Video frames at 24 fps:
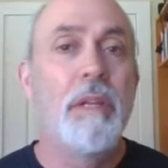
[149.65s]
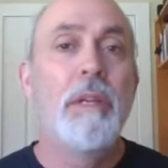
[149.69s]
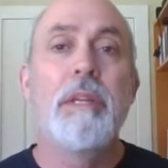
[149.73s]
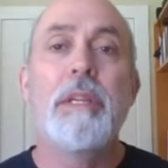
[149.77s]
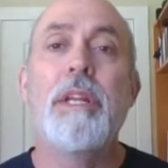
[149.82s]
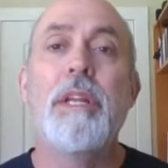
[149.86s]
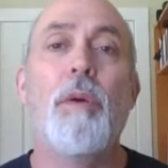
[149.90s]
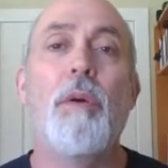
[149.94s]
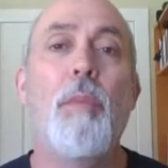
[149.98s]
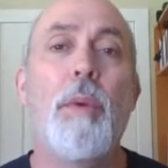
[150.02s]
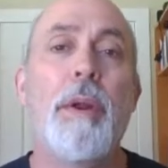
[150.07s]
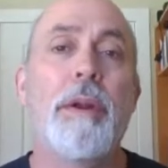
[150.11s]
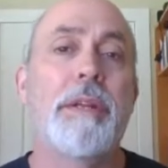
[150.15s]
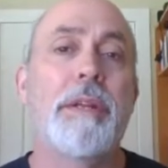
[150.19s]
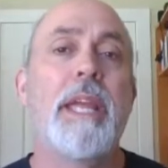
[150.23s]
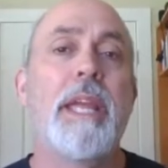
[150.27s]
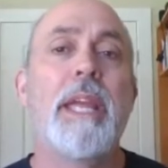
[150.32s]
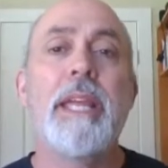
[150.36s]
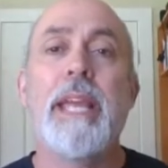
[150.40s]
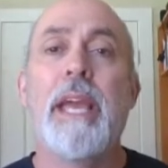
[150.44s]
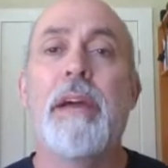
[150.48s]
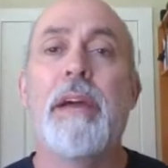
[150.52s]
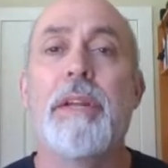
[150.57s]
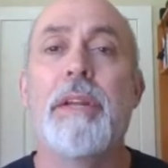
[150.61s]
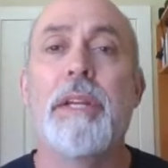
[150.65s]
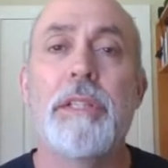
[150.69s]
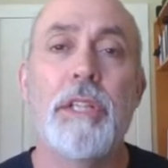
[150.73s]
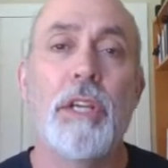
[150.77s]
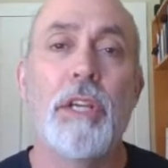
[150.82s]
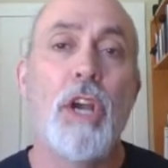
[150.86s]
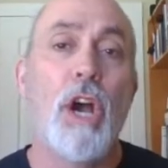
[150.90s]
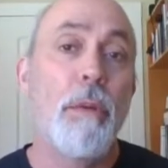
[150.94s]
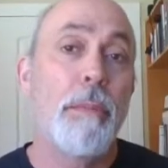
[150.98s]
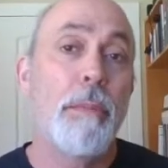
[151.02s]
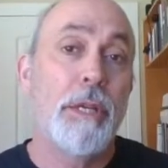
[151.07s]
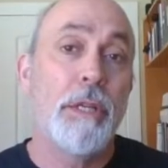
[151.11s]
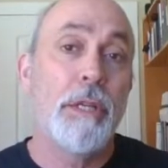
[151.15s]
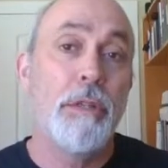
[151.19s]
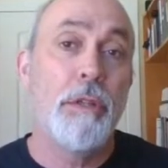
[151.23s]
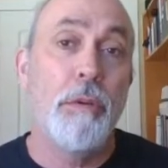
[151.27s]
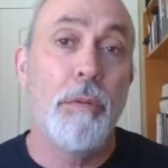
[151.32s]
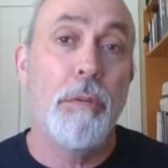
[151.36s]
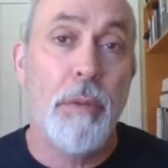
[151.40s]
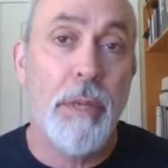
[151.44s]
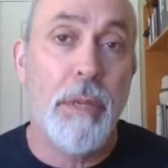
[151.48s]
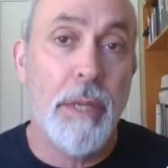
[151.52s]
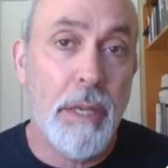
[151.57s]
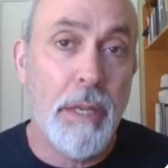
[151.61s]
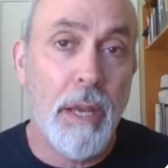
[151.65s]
you know, where King County and Tacoma can do